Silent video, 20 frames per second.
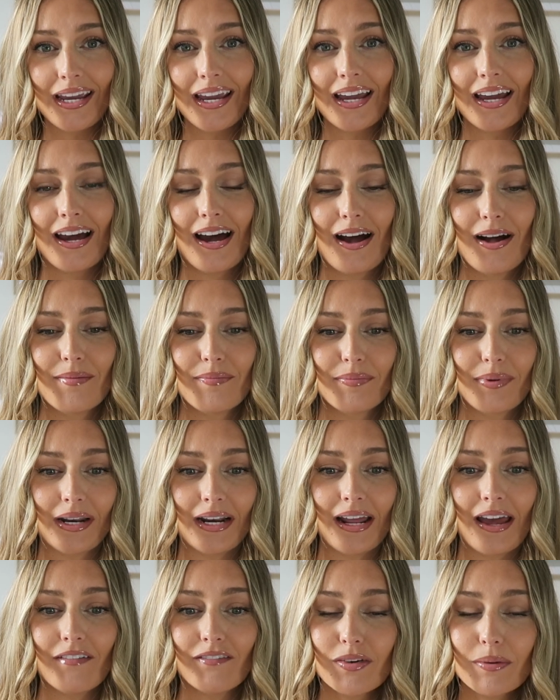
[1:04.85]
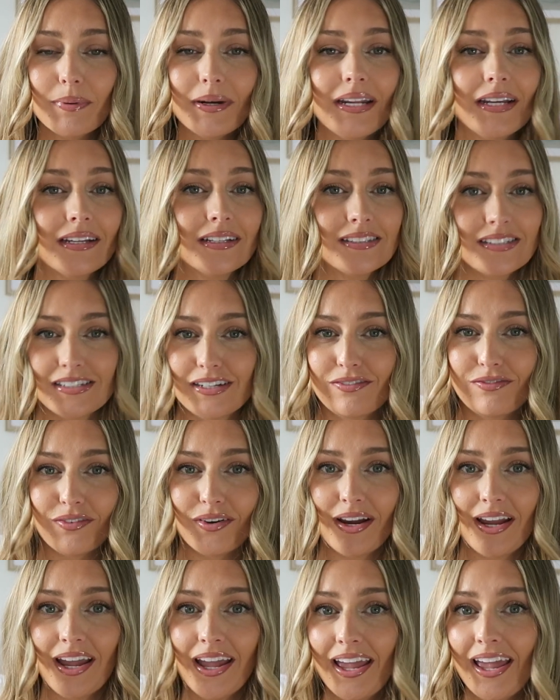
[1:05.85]
But everybody is
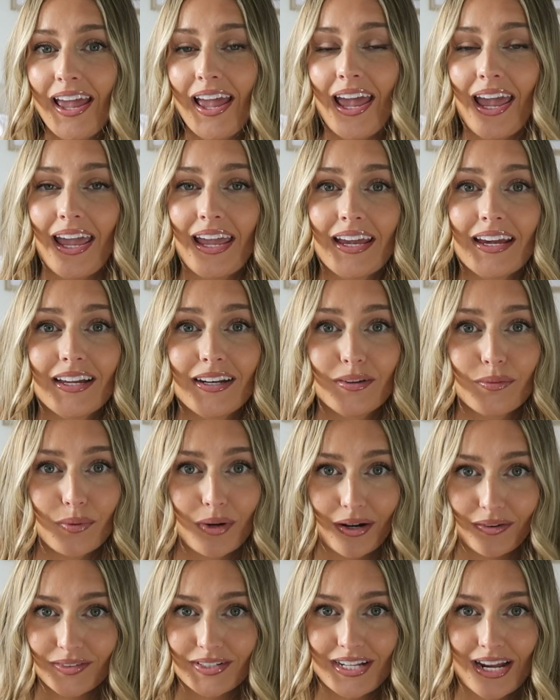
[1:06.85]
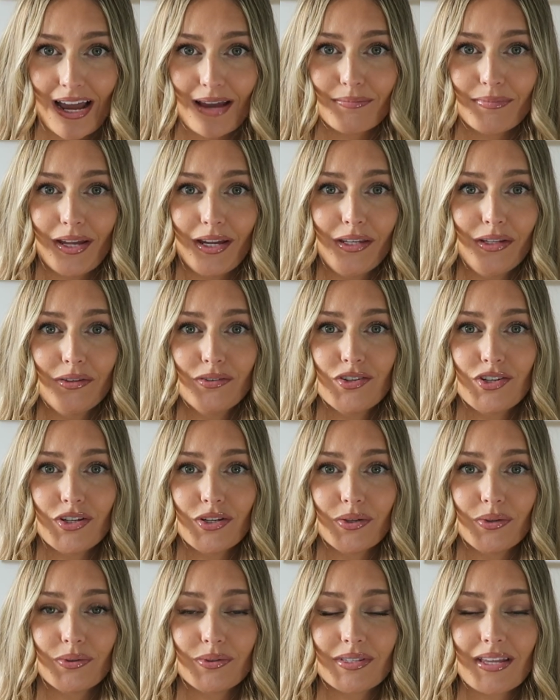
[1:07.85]
different, and whatever timeline you
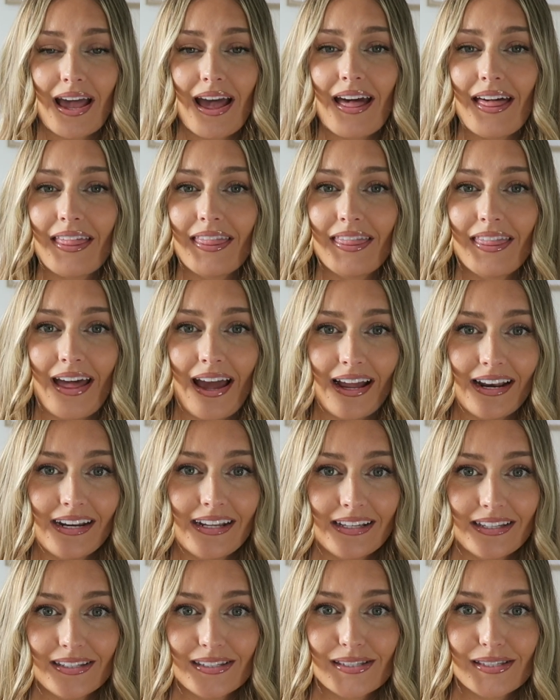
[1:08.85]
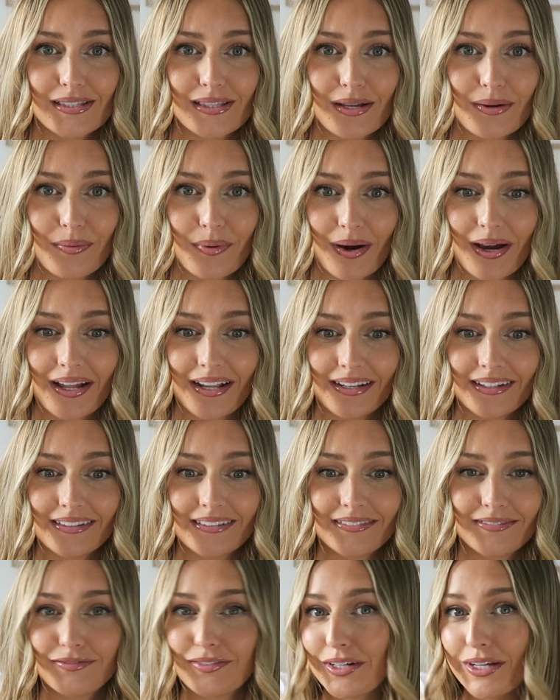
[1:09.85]
choose, that is the one
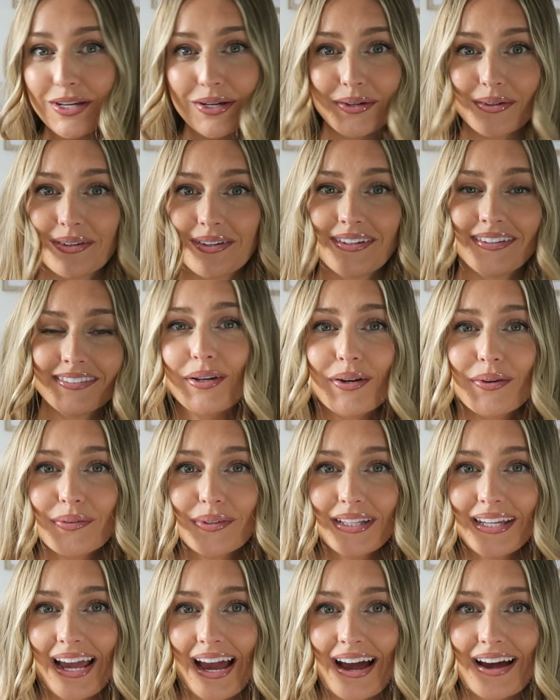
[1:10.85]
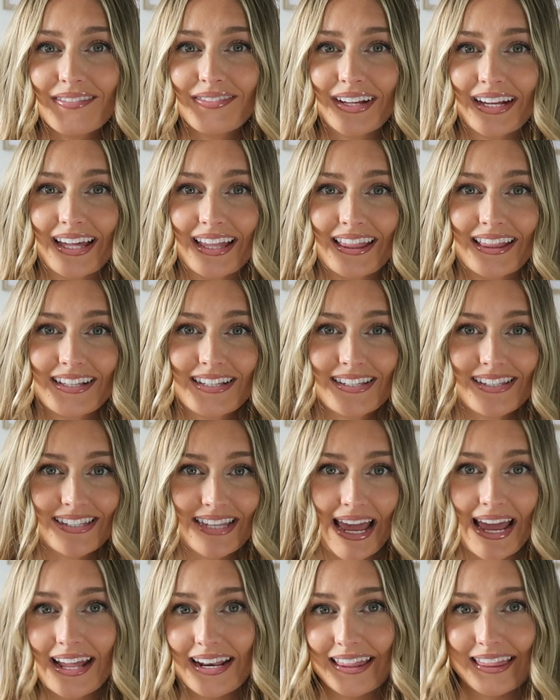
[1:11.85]
for you. I don't really have like a
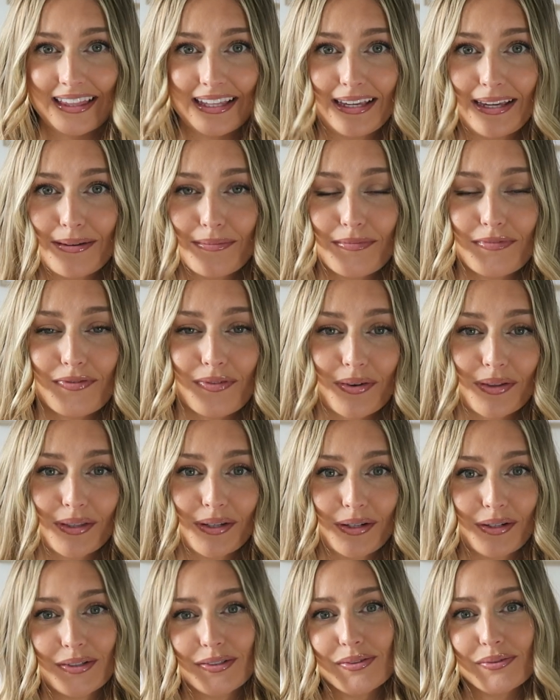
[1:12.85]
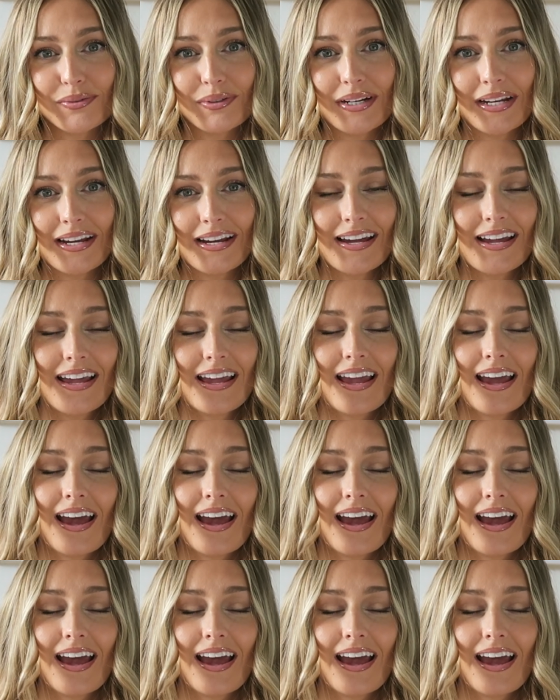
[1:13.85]
set theme for the nursery.